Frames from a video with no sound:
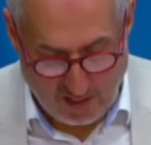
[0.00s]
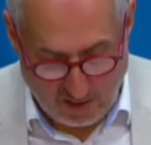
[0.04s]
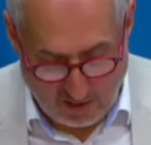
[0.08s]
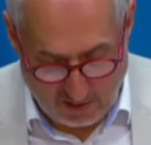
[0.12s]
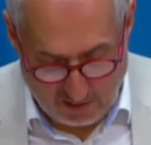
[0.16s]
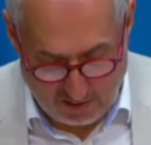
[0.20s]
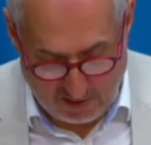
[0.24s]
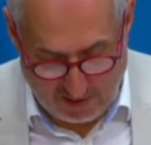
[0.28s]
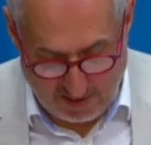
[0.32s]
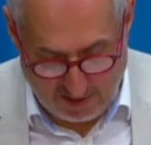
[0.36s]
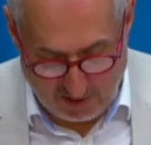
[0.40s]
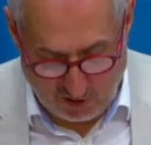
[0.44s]

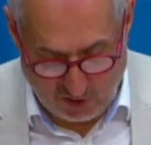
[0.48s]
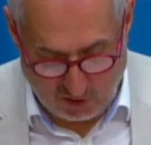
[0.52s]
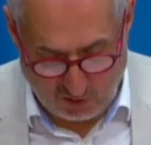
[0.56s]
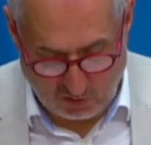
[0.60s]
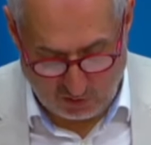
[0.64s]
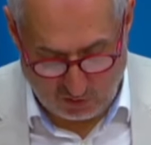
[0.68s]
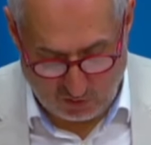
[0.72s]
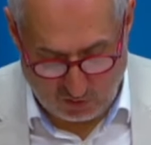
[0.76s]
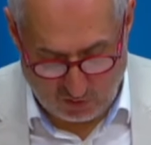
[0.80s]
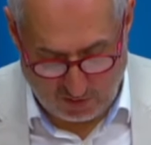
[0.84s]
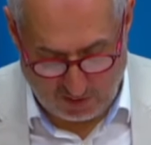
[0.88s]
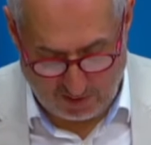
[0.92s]

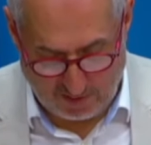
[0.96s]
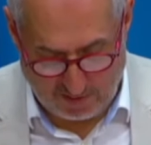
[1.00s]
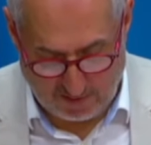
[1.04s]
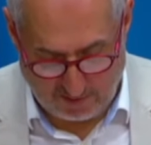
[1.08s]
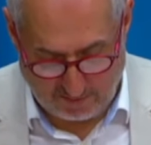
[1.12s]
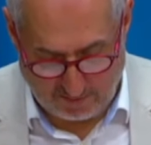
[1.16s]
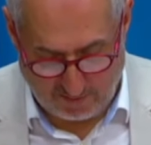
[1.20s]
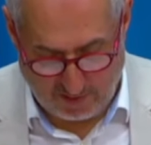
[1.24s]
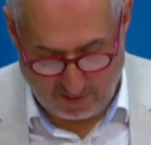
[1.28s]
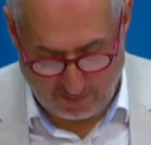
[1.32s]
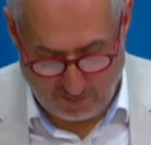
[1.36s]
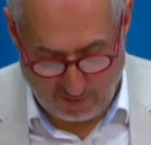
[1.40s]
Additional trucks
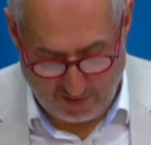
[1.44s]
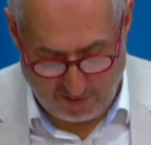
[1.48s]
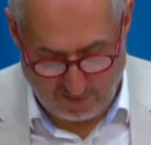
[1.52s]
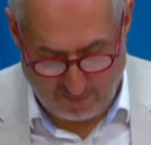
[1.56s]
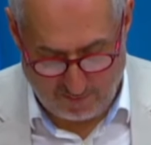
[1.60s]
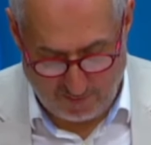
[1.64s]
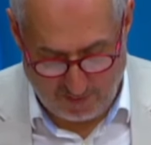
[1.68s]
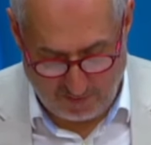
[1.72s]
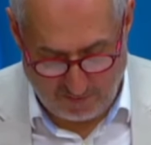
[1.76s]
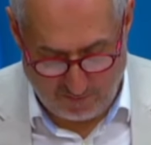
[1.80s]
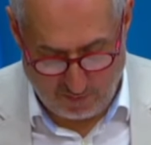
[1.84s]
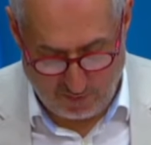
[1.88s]
of
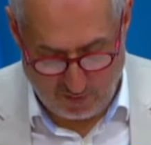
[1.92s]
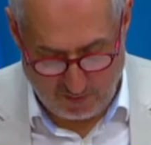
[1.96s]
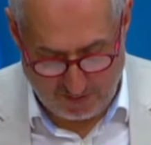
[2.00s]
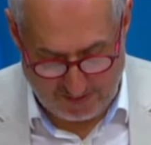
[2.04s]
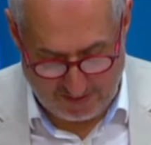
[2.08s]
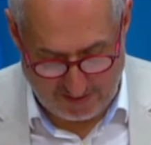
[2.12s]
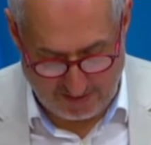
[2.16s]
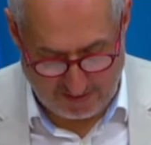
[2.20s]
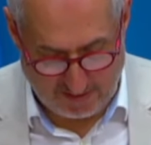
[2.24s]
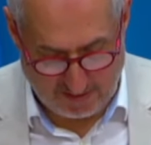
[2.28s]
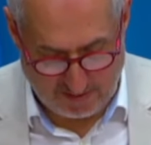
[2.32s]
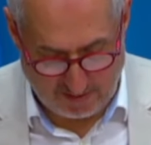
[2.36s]
WFP food
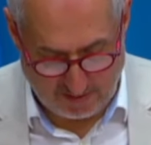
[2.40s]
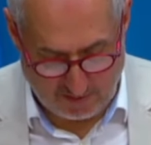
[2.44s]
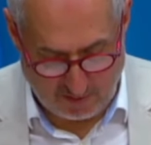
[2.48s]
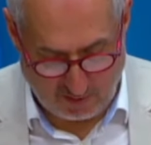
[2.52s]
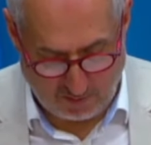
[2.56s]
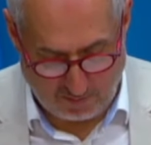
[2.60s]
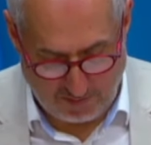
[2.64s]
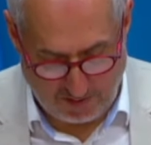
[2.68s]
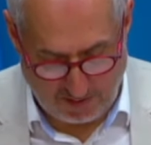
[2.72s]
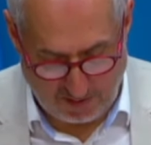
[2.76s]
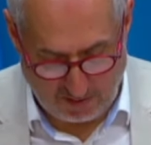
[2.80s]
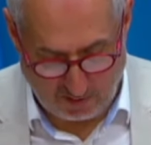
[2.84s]
assistance
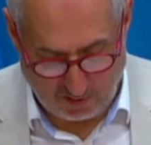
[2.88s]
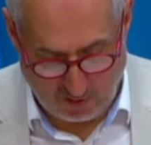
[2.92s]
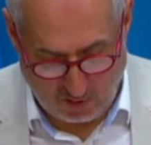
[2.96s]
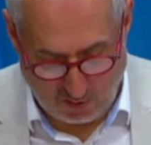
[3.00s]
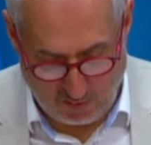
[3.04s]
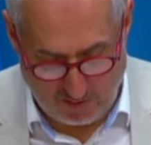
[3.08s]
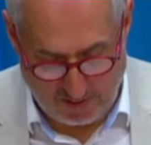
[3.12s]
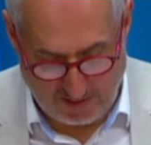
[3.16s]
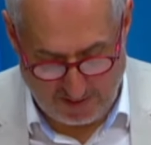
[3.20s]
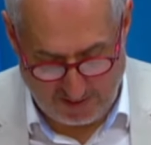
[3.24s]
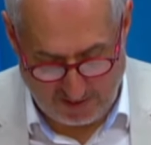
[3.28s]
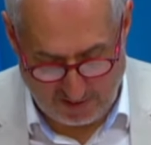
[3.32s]
are being
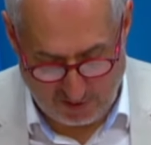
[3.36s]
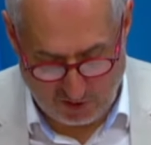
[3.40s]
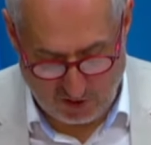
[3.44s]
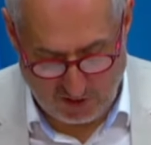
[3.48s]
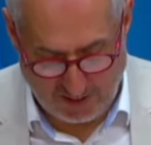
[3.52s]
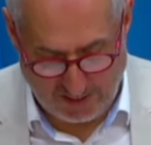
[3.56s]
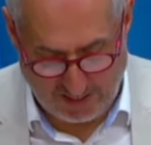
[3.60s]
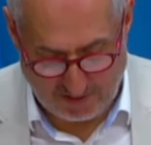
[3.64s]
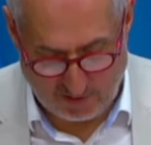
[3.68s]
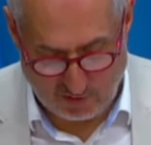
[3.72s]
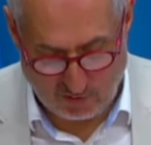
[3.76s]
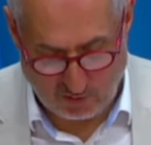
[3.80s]
loaded in
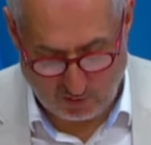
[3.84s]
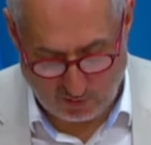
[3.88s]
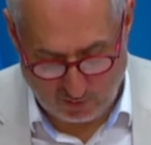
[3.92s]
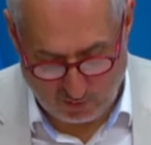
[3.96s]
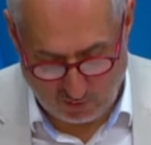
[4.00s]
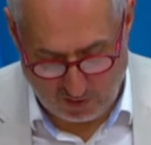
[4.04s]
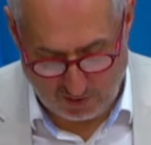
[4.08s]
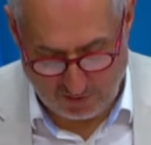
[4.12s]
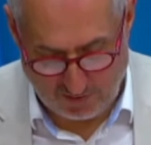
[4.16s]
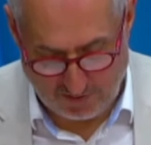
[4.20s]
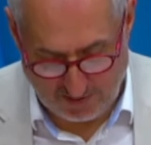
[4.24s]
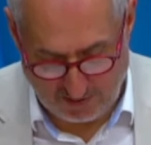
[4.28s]
Chad to
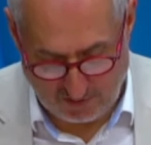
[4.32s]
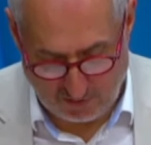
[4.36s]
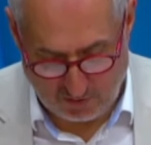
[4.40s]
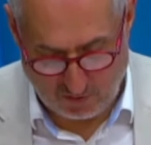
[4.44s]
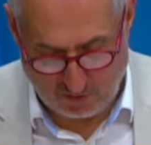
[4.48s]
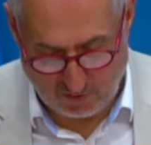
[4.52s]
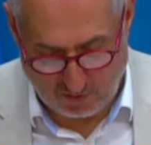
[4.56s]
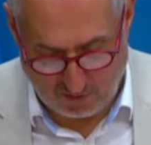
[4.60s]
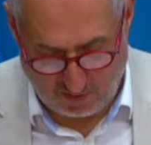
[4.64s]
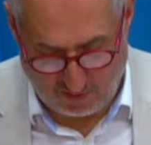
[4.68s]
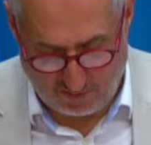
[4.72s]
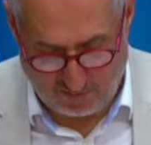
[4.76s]
cross into
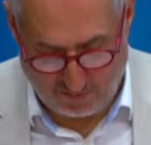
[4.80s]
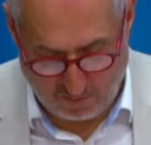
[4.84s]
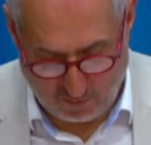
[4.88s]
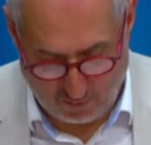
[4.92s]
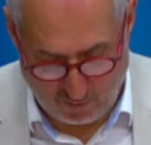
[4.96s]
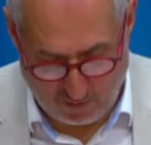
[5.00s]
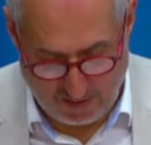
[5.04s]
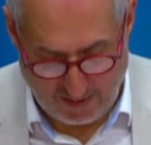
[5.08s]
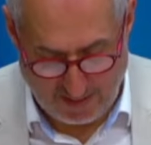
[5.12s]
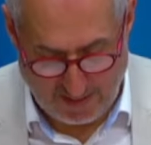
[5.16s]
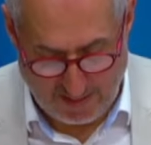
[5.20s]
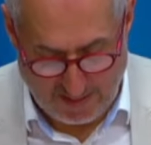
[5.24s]

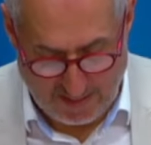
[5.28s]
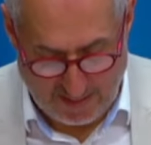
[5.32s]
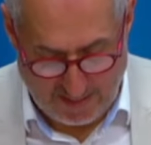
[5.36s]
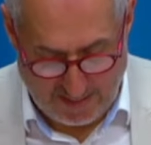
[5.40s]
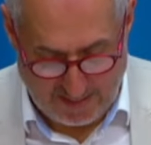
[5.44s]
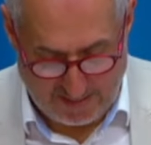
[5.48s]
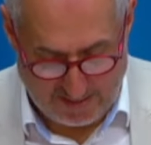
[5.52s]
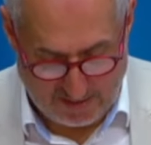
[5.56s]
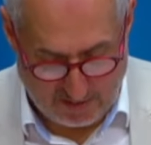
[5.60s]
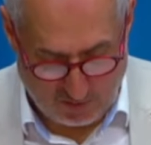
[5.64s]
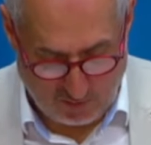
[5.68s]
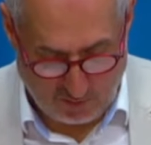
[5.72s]
Darfur
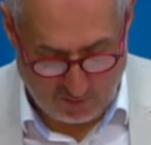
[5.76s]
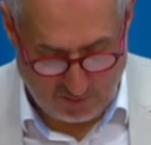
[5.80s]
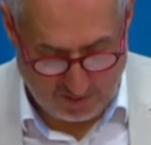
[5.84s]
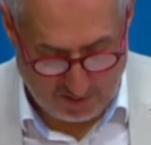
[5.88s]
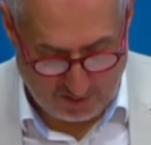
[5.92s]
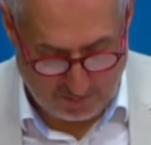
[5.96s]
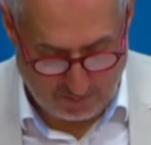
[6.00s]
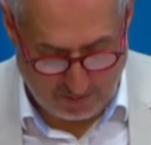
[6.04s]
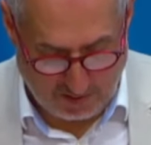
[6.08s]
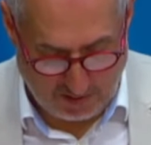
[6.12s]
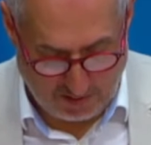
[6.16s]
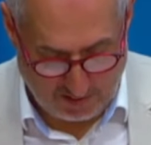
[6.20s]
as soon
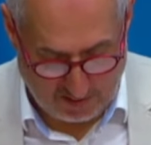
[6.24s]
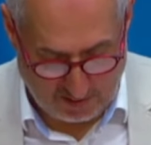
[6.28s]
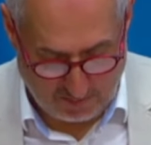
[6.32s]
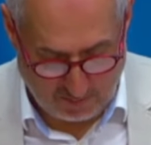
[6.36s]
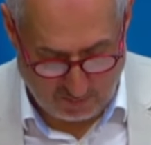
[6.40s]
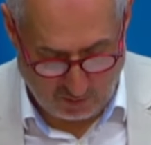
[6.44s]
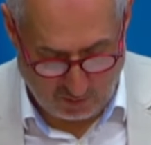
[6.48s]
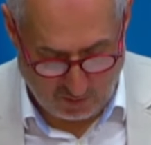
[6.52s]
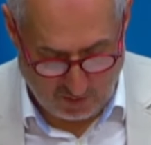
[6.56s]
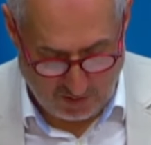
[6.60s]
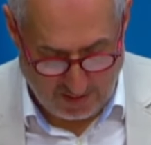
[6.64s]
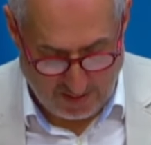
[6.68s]
as
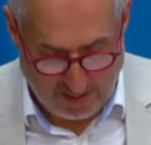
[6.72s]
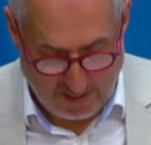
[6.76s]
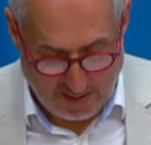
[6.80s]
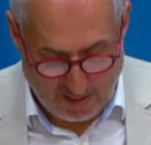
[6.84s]
possible.